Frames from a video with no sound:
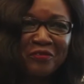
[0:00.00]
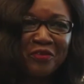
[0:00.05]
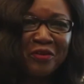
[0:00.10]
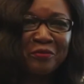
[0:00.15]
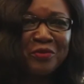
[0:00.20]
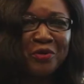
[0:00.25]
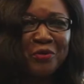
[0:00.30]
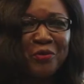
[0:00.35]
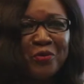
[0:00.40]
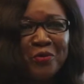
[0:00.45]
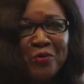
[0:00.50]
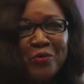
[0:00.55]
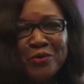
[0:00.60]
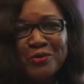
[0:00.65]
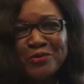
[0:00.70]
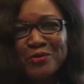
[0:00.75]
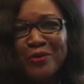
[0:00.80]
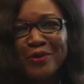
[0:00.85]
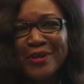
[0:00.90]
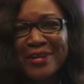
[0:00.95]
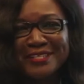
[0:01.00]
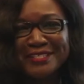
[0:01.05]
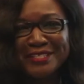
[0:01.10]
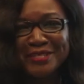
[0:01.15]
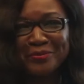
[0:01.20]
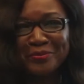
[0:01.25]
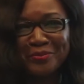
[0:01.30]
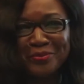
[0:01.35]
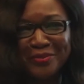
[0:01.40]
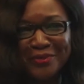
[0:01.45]
from the Cocoa
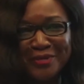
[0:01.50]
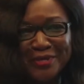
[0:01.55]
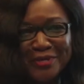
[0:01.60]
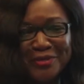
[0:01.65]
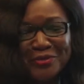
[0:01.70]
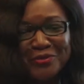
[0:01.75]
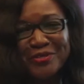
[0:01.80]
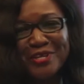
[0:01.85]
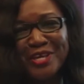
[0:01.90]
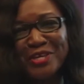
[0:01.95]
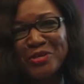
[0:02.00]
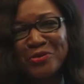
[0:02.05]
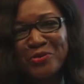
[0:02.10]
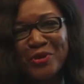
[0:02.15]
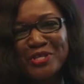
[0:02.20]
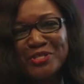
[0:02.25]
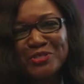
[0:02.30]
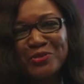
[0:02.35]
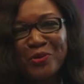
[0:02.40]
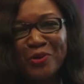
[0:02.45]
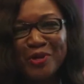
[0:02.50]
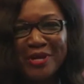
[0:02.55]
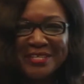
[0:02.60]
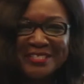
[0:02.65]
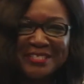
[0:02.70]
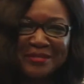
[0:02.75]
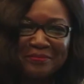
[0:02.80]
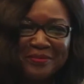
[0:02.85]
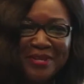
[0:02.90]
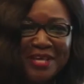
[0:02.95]
Scholarship to the UN
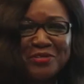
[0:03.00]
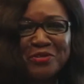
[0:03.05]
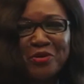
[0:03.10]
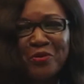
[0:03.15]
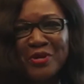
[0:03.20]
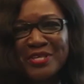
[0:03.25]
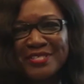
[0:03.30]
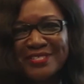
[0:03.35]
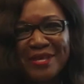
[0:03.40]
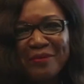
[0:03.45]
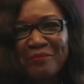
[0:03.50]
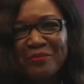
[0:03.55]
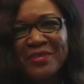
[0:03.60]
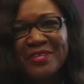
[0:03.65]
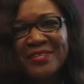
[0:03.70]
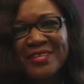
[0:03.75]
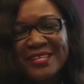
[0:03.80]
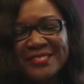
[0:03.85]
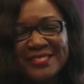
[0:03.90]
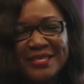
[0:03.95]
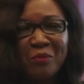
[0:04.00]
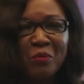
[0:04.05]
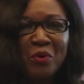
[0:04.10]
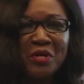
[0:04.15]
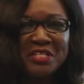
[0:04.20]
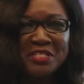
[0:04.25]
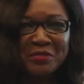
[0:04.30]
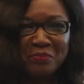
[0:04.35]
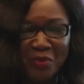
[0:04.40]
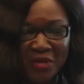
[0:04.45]
Scholarship, there's always something that
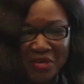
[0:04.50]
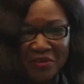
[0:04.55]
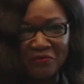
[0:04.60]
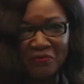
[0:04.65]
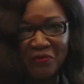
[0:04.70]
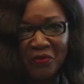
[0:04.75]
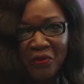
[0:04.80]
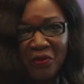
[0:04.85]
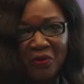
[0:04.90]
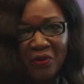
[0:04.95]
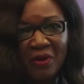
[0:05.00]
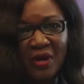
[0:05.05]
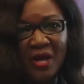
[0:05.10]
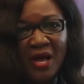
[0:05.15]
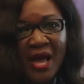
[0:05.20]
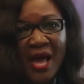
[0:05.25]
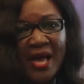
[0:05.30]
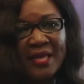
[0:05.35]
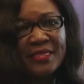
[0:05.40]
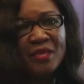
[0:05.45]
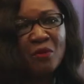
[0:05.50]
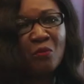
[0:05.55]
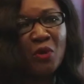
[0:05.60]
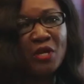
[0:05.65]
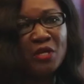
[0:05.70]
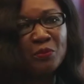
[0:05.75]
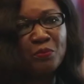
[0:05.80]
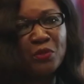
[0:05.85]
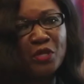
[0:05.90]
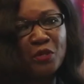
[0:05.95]
someone is paying for. I think
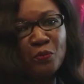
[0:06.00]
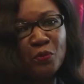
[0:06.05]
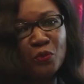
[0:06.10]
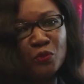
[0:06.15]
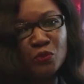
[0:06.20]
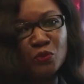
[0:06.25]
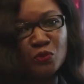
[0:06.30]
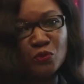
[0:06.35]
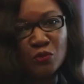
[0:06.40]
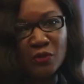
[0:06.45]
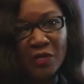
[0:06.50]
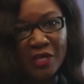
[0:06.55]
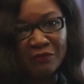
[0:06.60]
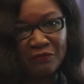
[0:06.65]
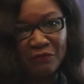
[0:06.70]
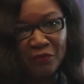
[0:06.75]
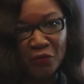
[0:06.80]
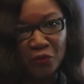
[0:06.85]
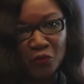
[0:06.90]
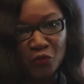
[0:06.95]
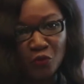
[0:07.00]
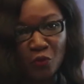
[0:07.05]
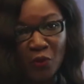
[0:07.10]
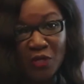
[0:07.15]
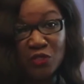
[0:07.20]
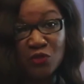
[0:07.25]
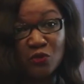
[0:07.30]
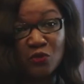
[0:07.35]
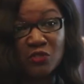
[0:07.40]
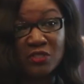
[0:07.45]
when people do that for you,
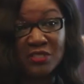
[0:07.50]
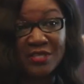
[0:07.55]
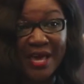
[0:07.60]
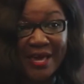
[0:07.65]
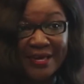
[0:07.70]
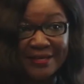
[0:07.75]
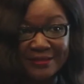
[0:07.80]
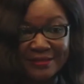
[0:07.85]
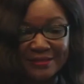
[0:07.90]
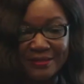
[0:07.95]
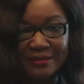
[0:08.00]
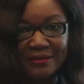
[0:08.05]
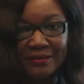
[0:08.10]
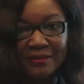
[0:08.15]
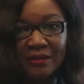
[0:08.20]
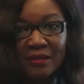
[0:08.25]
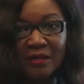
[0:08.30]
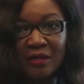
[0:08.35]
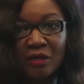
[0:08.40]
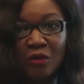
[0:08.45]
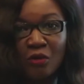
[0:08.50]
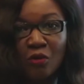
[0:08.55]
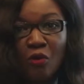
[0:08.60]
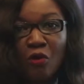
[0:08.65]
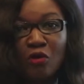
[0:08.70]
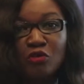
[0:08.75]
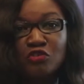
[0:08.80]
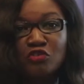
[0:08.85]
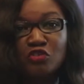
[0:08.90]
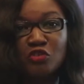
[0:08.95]
when society
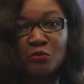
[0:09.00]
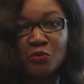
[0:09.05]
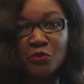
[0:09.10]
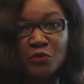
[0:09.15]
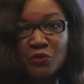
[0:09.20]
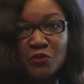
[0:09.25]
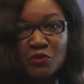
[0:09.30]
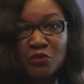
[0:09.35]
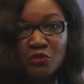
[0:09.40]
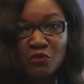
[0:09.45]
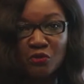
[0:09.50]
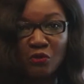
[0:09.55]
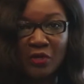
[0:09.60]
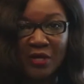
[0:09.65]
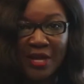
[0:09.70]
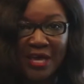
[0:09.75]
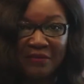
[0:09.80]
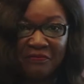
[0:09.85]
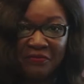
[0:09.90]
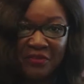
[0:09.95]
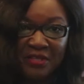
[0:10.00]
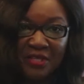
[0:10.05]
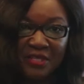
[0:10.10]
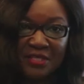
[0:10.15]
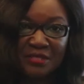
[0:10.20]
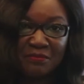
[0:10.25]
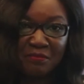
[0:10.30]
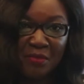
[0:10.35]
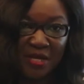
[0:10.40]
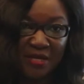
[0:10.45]
contributes to your life in
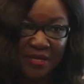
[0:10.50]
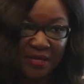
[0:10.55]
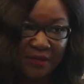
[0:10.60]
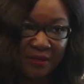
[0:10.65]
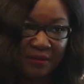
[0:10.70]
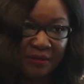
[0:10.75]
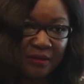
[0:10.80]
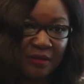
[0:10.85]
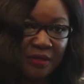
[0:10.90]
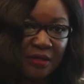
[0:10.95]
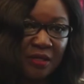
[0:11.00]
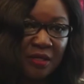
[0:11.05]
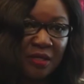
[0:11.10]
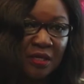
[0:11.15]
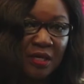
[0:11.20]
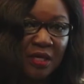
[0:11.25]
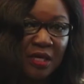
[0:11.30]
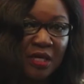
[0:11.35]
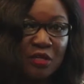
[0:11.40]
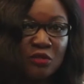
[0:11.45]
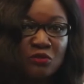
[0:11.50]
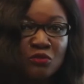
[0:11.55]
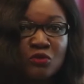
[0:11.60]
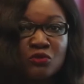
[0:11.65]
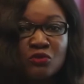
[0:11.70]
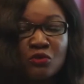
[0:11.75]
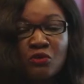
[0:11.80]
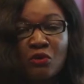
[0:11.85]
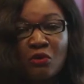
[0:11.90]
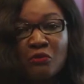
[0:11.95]
this manner, it is
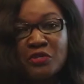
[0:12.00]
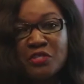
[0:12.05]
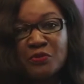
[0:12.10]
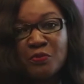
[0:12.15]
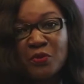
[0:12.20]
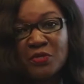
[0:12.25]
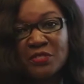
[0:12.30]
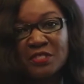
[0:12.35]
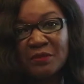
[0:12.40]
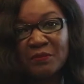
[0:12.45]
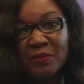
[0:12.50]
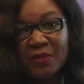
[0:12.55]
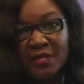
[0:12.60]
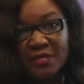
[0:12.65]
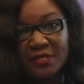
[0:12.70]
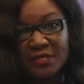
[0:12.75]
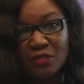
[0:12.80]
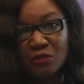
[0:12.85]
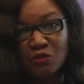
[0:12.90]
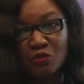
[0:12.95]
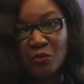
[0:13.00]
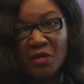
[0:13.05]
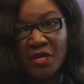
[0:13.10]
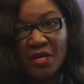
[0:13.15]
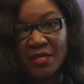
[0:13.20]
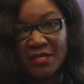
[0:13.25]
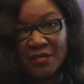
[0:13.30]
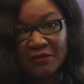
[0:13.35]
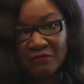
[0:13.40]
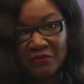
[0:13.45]
also your responsibility to
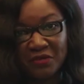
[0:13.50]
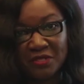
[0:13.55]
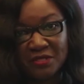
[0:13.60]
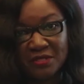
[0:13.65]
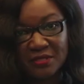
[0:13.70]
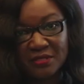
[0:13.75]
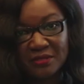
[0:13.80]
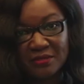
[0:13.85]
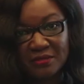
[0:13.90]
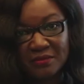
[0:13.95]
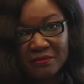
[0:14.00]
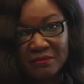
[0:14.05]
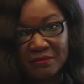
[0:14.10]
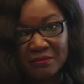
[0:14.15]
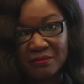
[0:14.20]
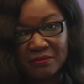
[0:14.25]
make a difference.